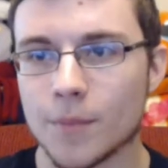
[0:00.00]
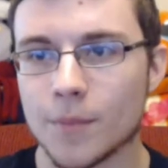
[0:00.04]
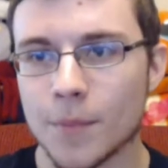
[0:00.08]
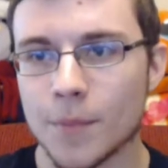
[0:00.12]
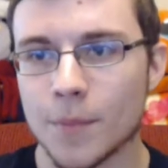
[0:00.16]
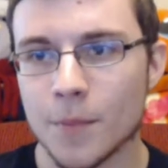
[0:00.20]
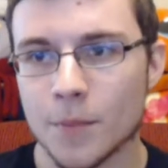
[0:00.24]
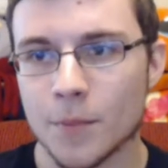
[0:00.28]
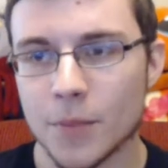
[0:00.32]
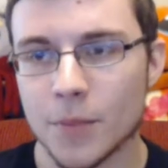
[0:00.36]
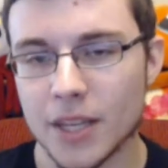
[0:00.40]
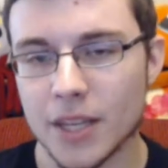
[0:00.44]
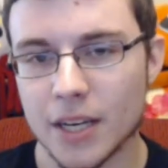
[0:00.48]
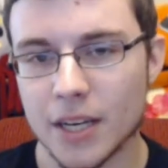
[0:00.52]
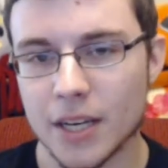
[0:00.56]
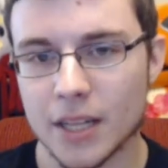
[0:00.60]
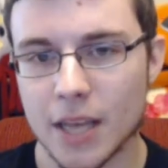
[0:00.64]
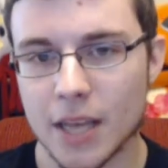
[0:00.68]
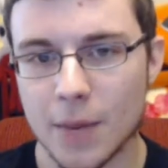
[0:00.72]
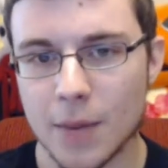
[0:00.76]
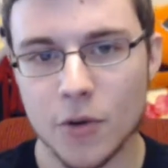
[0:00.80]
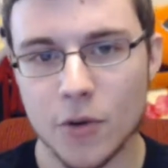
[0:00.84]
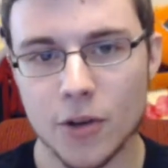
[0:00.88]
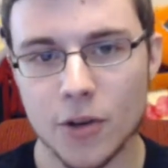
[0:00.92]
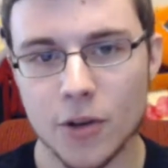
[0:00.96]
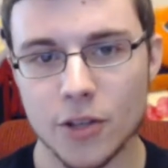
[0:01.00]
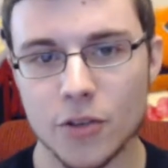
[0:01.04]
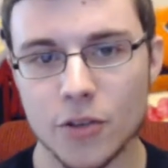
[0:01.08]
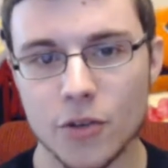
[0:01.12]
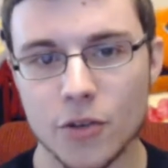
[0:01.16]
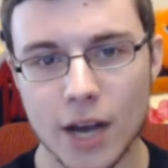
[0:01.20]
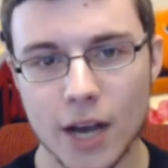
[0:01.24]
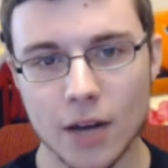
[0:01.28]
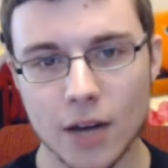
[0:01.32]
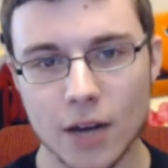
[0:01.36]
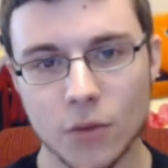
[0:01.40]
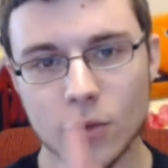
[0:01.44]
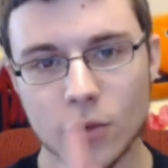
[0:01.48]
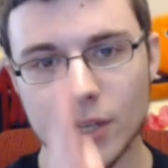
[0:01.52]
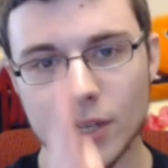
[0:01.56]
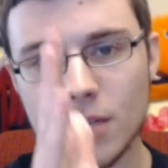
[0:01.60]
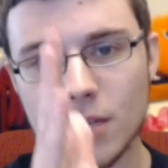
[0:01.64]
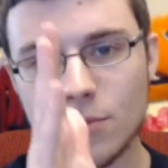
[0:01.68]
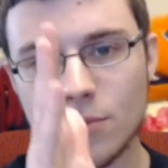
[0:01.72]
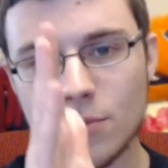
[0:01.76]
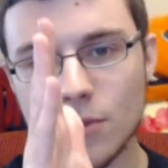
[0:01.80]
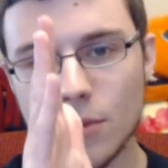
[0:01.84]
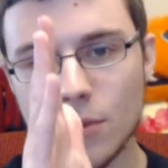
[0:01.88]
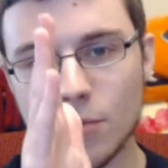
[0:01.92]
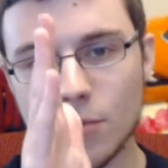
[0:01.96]
But then at that point, you kind of want to
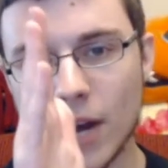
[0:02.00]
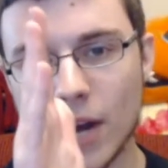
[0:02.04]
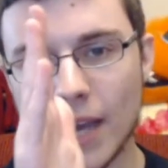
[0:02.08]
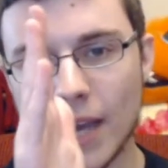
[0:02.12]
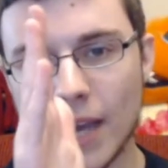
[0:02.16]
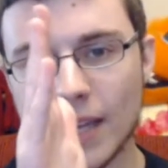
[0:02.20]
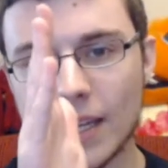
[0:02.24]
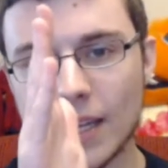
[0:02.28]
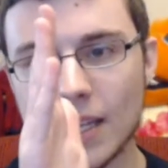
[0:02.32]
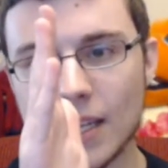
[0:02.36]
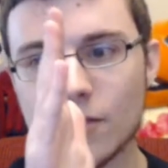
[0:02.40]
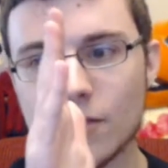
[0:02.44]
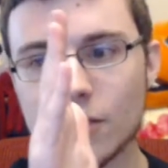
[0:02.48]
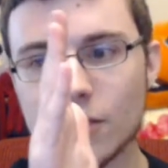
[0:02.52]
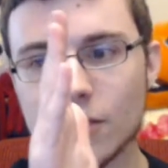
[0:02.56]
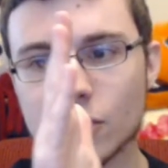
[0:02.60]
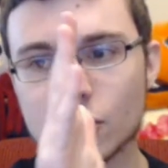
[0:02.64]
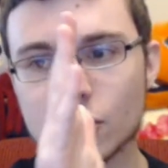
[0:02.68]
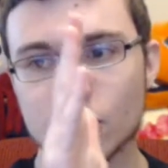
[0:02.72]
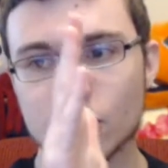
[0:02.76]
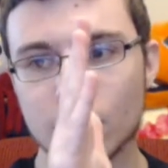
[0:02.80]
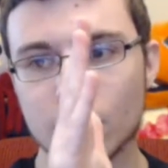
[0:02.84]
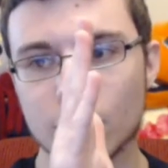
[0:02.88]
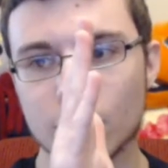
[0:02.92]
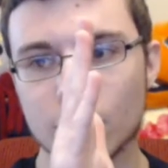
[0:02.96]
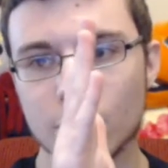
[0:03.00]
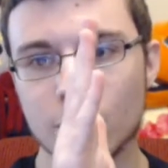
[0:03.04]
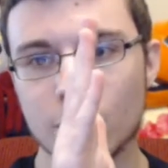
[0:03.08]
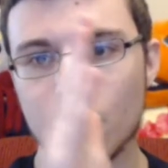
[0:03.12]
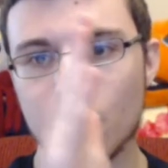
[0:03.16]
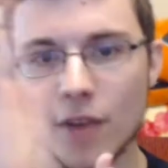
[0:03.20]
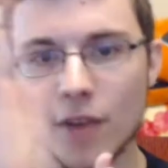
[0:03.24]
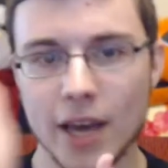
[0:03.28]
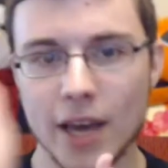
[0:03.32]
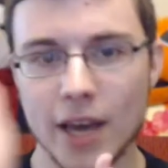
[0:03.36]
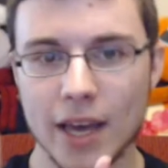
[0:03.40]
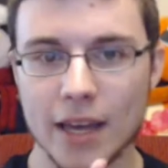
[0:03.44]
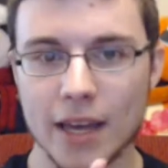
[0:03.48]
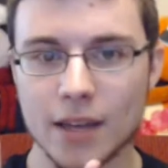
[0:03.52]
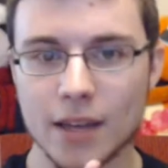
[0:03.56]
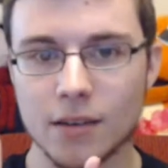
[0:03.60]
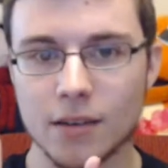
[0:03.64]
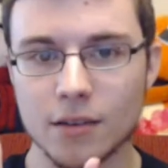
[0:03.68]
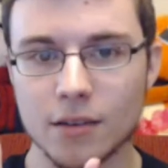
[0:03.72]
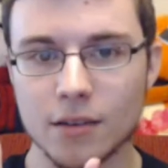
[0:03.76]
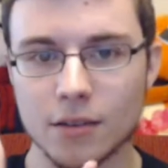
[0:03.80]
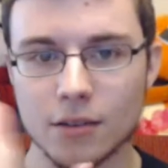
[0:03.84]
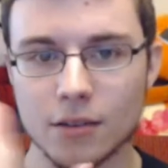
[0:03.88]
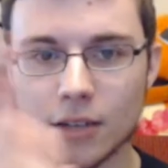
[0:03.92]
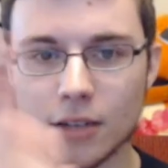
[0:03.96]
keep the bracket even. So like when you move ahead,
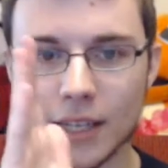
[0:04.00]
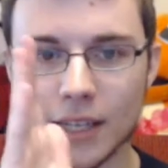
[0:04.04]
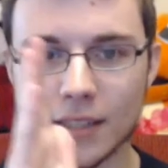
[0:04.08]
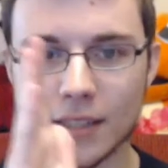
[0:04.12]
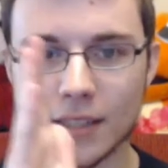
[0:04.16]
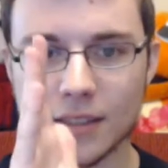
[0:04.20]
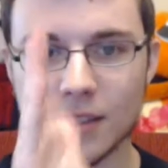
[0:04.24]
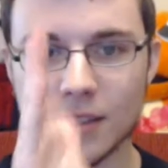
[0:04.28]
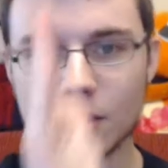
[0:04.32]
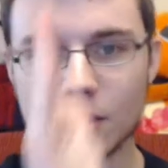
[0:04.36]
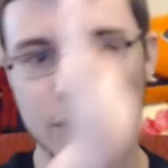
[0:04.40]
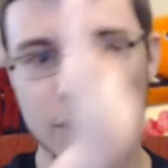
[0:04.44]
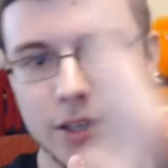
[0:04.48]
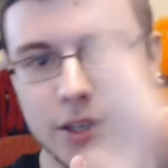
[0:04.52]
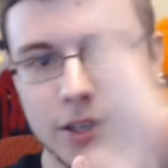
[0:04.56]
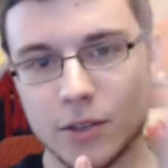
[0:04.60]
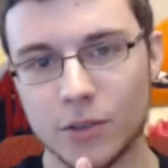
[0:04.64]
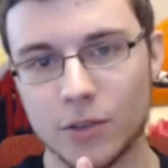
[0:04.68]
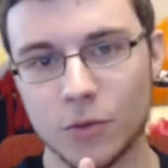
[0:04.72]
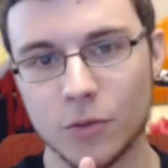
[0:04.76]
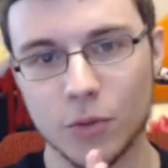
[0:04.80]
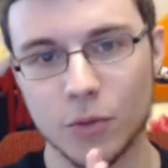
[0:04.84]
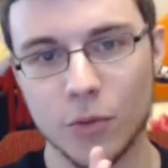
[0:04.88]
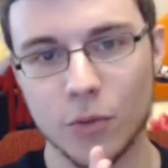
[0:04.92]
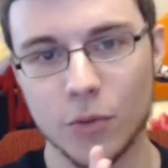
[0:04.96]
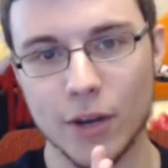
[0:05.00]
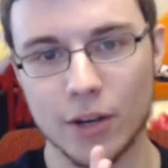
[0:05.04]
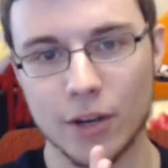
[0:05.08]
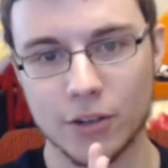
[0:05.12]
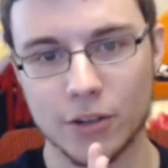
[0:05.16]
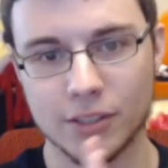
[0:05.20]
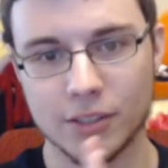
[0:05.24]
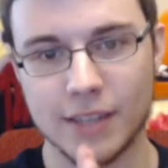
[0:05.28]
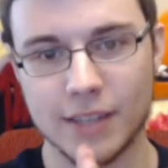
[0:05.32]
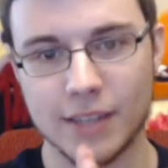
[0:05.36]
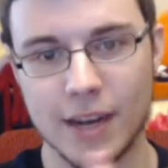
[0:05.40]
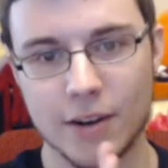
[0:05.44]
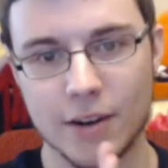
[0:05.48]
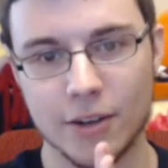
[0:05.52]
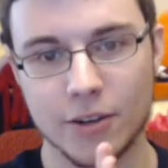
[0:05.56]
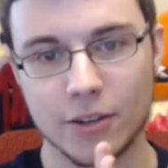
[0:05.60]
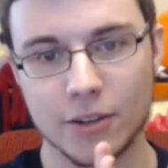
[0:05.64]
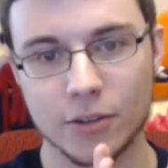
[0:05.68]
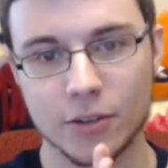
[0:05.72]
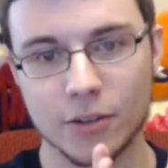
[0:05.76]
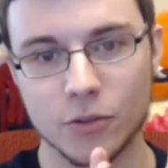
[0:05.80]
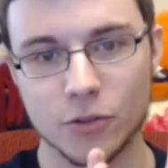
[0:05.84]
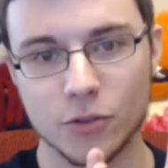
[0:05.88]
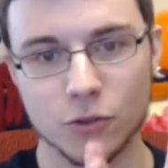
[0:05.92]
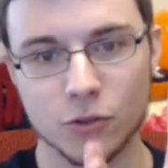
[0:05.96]
or I guess this way, with winners down here
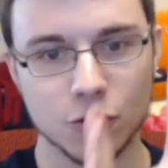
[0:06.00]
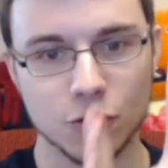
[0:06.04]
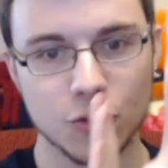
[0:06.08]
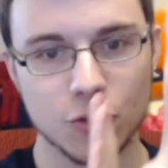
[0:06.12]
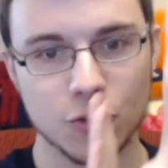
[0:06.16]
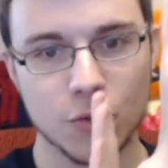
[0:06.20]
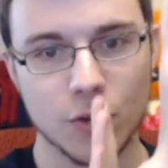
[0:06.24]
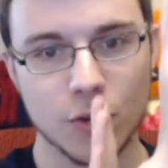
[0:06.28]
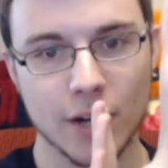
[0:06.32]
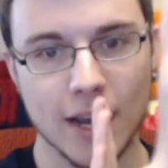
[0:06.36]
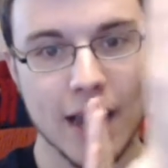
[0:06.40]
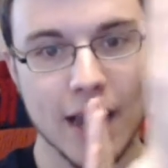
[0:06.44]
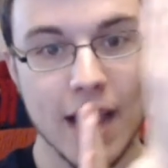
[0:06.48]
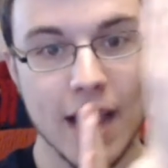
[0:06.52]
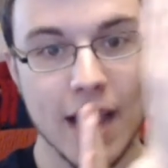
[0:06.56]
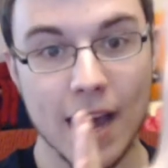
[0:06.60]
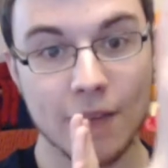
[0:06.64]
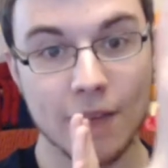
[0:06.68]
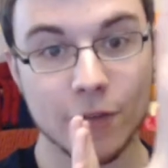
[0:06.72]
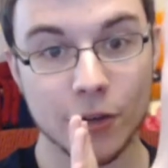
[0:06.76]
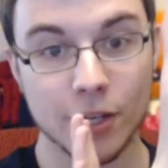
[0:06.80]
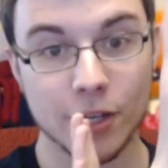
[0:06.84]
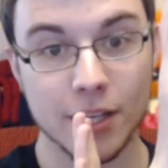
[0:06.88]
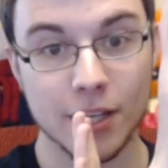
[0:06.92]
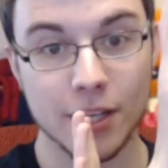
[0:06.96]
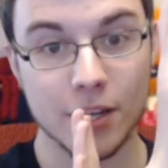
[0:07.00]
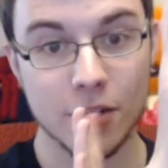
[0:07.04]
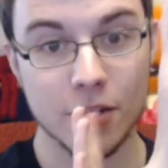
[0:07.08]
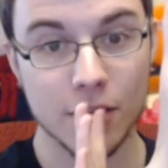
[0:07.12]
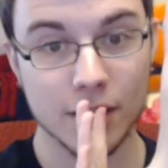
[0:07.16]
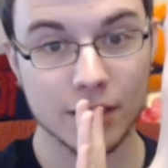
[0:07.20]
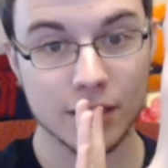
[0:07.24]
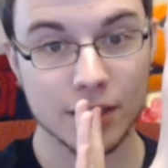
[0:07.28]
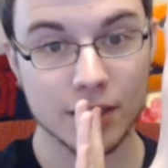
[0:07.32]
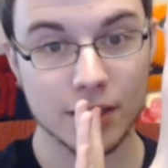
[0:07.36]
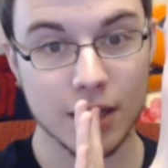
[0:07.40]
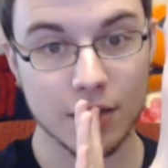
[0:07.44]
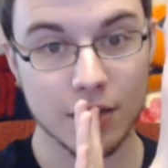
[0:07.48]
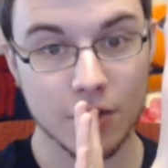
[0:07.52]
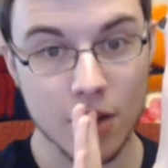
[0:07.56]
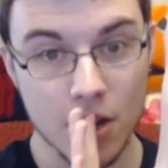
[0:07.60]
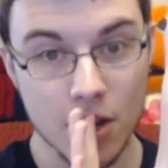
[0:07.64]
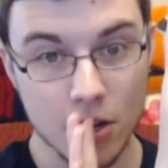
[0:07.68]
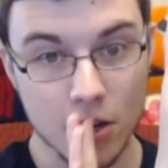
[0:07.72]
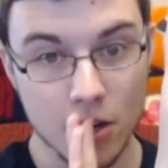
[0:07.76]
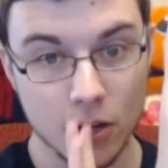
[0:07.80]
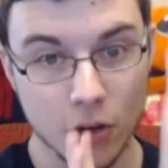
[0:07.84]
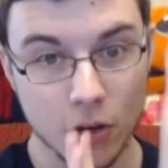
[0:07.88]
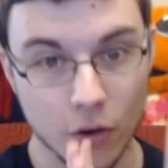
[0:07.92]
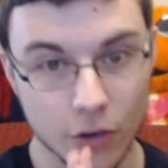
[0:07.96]
and losers, you want to, after here, instead of
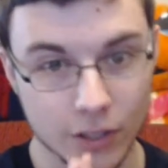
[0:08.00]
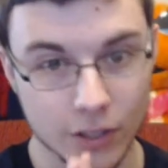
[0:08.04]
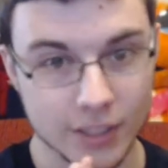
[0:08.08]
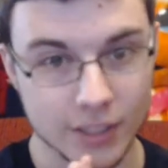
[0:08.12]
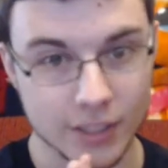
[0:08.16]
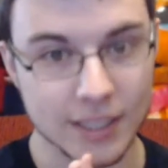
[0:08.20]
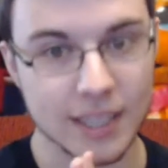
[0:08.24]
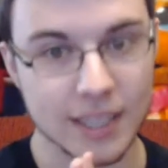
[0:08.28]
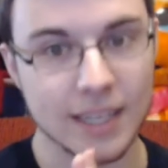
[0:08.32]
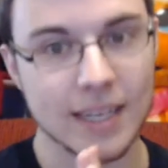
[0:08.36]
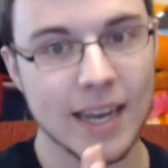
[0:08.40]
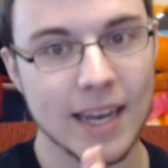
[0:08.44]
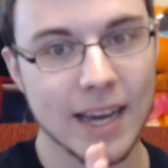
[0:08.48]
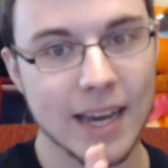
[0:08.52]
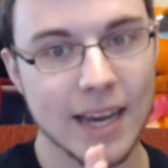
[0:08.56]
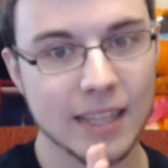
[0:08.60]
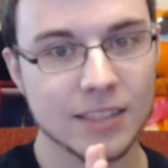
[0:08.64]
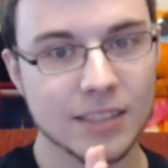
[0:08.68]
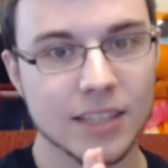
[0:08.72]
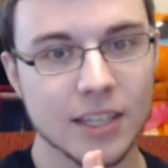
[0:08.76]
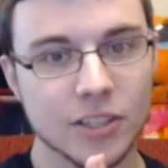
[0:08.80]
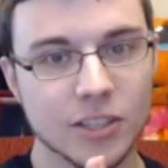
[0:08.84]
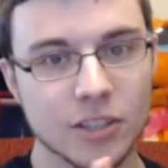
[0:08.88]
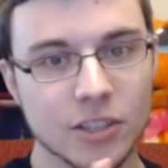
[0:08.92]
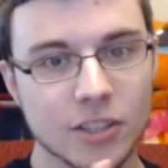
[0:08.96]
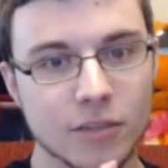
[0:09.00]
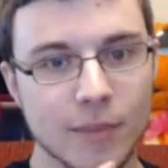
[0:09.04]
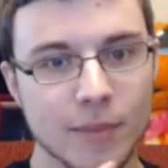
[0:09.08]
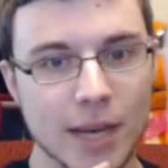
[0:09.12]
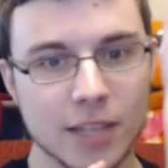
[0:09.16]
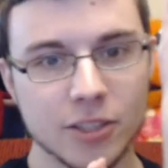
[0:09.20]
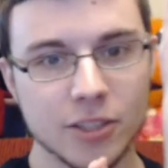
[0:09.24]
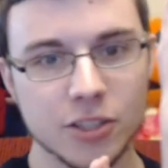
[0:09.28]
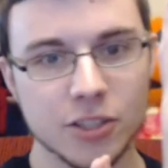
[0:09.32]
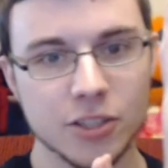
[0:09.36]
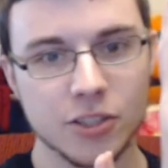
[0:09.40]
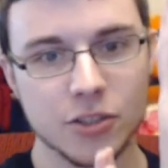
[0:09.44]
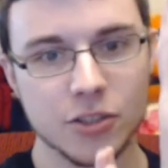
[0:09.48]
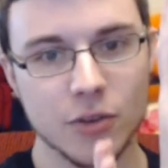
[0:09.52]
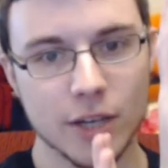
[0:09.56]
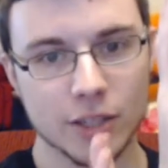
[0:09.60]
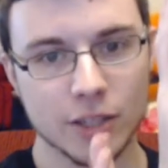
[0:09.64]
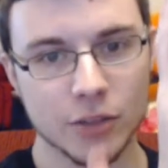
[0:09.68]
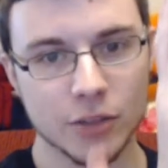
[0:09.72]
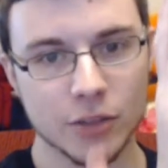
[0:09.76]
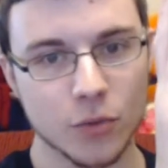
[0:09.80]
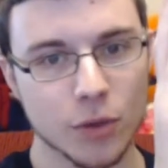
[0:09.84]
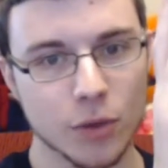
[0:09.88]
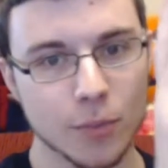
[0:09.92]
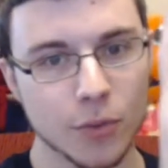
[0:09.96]
going on to the next section of matches, you
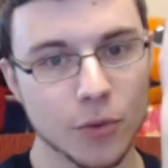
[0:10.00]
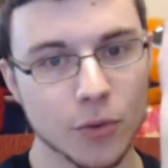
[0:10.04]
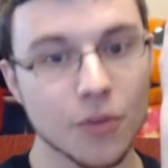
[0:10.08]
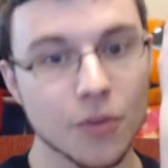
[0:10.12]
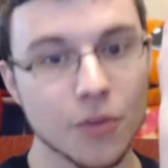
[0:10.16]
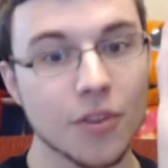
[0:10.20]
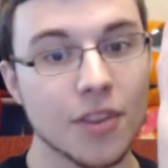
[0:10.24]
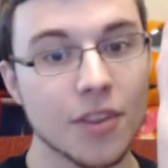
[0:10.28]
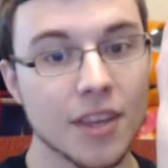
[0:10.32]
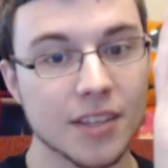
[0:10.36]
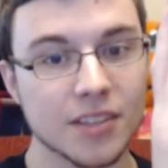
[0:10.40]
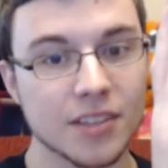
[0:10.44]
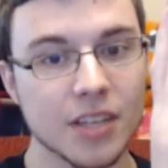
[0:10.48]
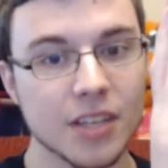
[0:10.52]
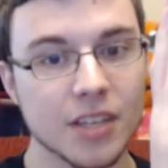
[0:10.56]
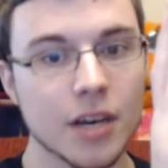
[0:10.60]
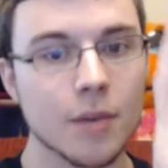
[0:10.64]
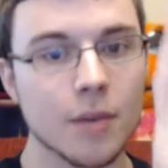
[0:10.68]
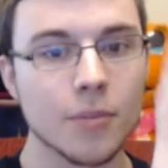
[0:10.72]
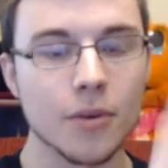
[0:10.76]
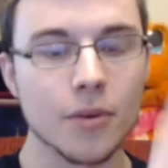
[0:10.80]
actually want to pull this up.